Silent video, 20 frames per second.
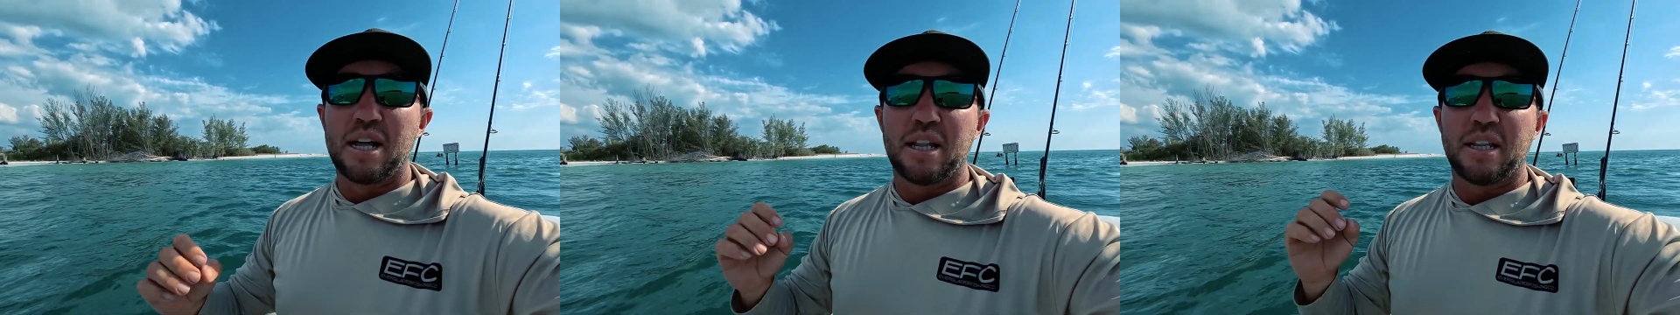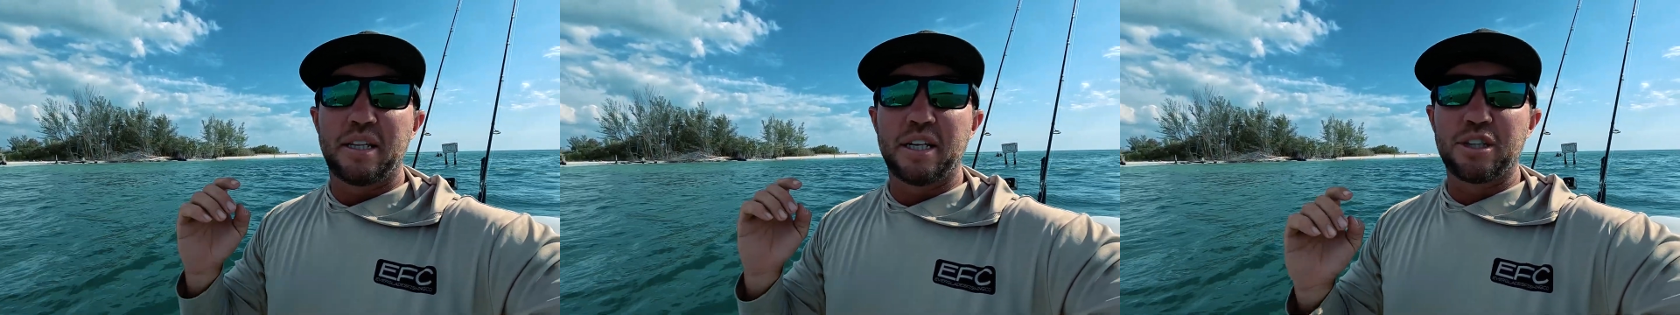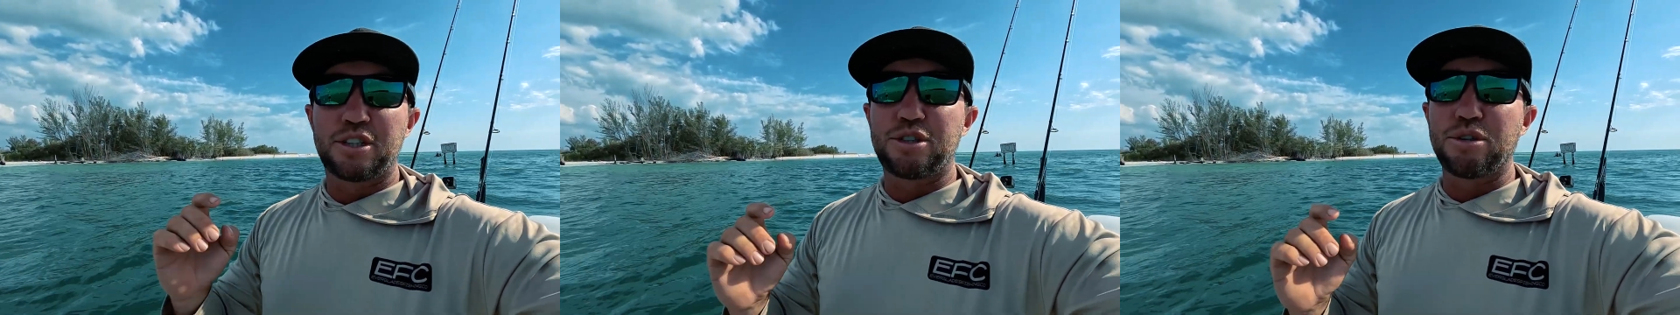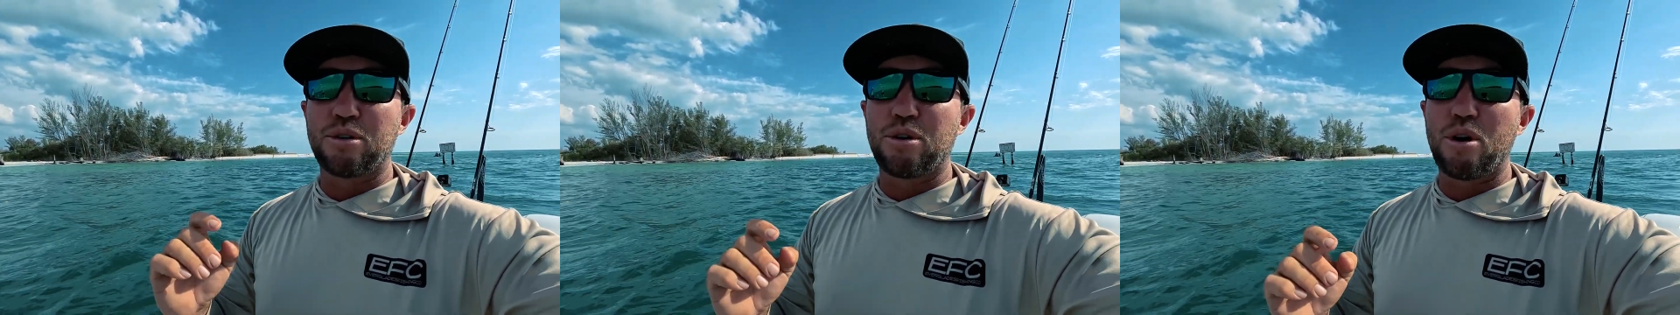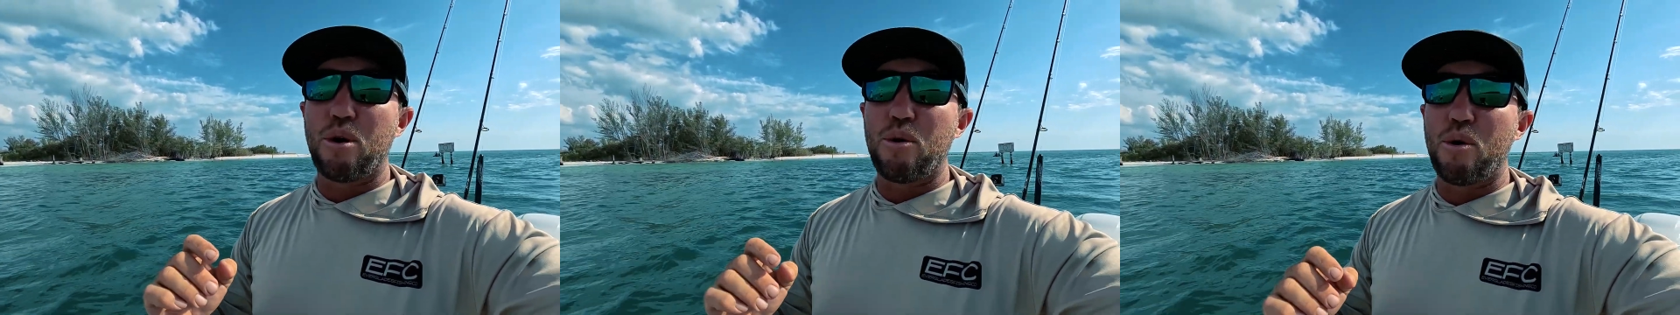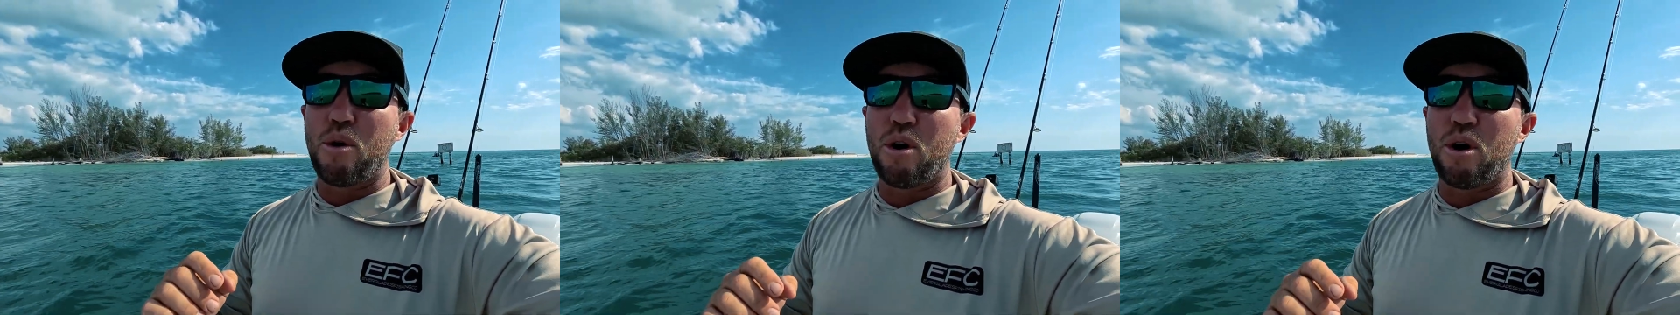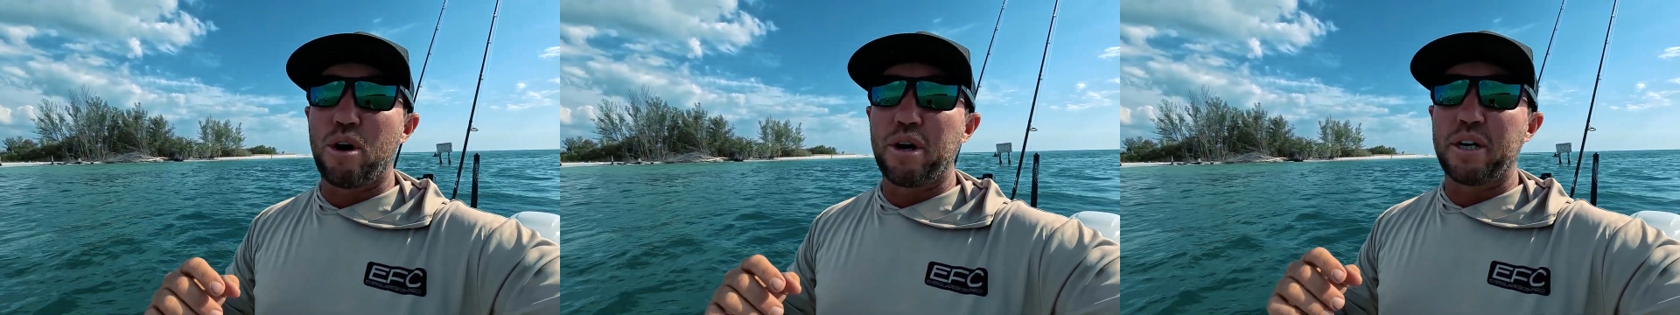This will go
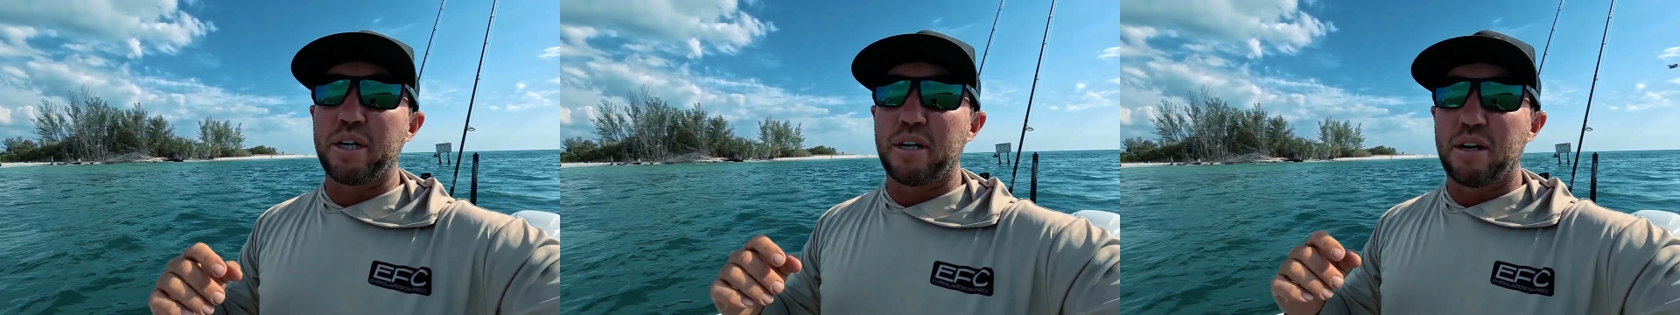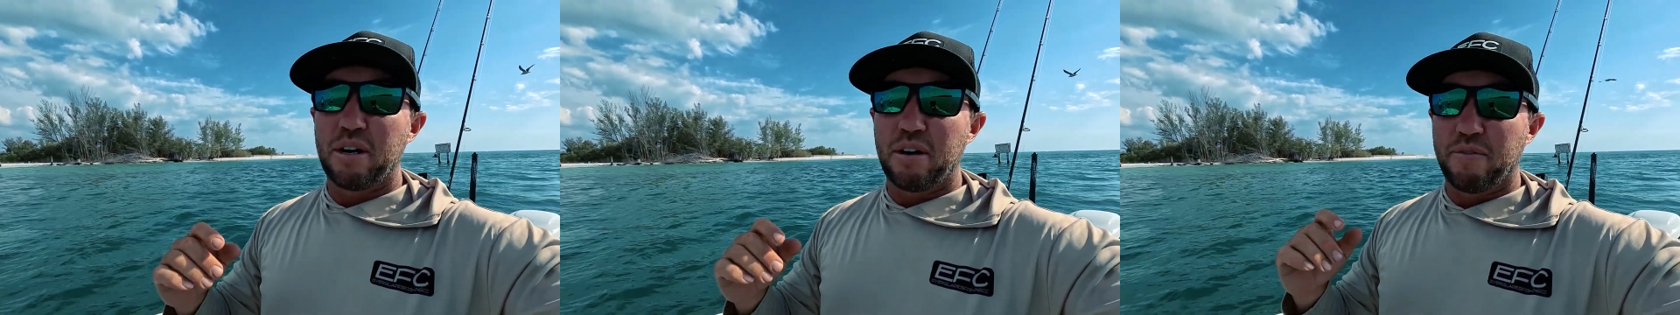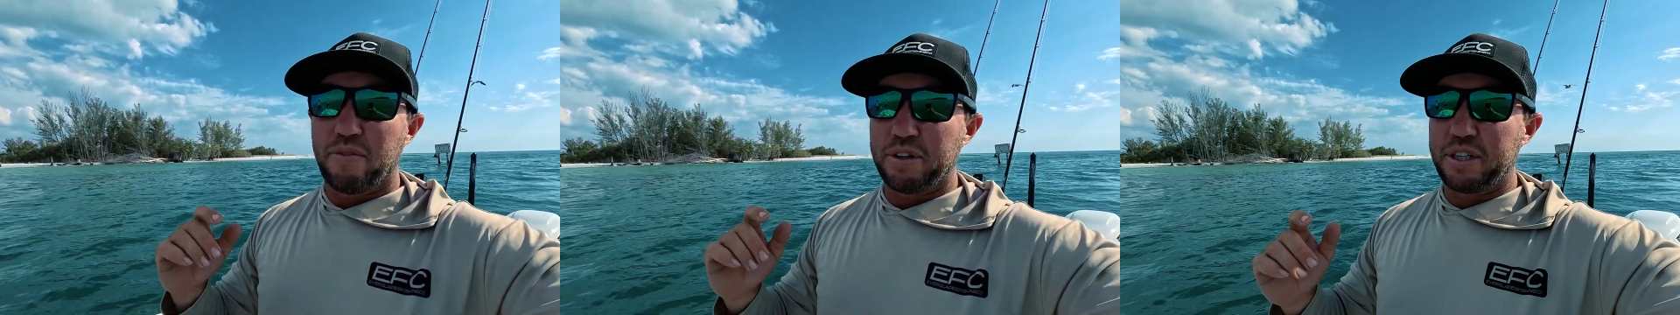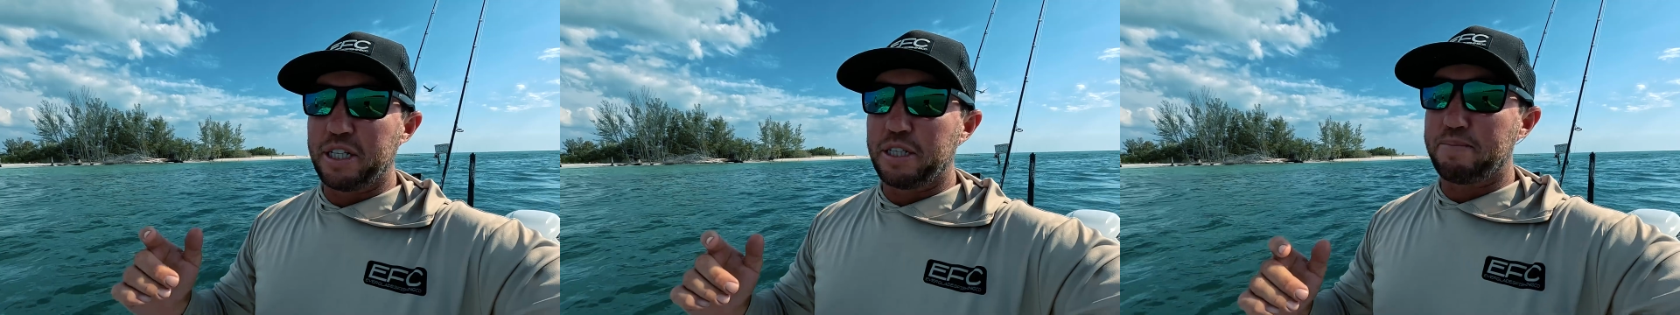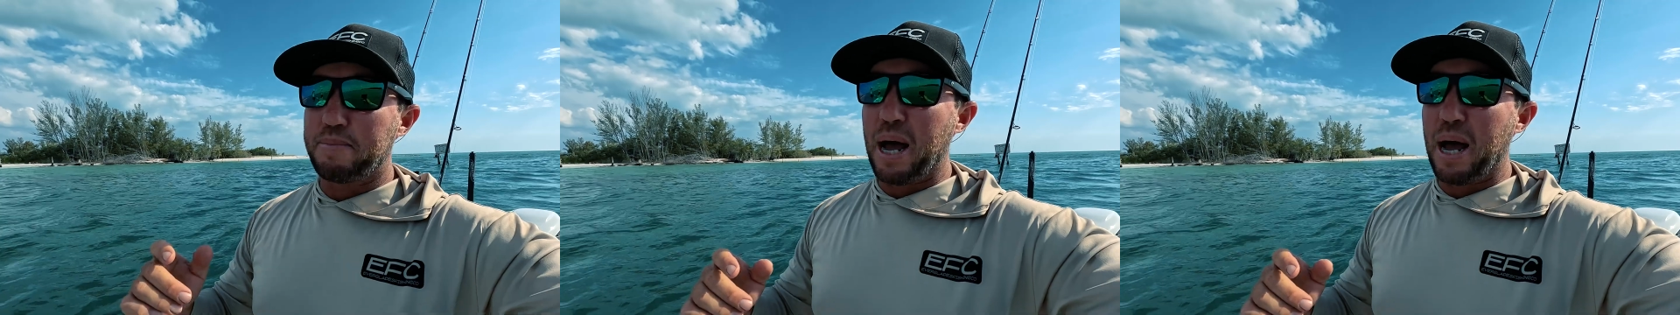on for these